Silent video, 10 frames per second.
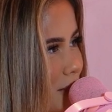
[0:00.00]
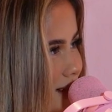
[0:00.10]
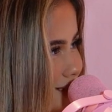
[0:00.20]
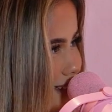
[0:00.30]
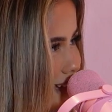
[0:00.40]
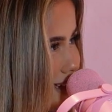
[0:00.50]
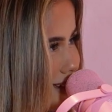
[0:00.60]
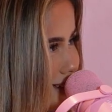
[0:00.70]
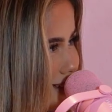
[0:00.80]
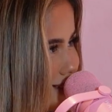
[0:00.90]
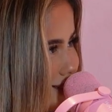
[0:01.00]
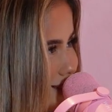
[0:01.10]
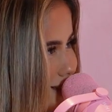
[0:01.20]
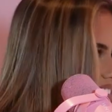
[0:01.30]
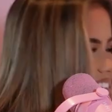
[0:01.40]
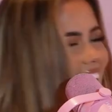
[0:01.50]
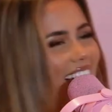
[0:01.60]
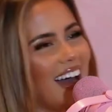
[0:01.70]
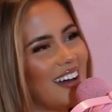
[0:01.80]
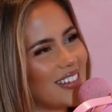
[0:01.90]
backstage? No, I
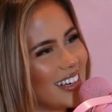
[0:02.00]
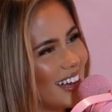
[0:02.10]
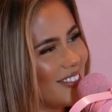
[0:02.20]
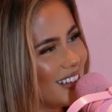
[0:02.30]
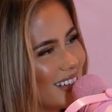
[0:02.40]
haven't. Oh no.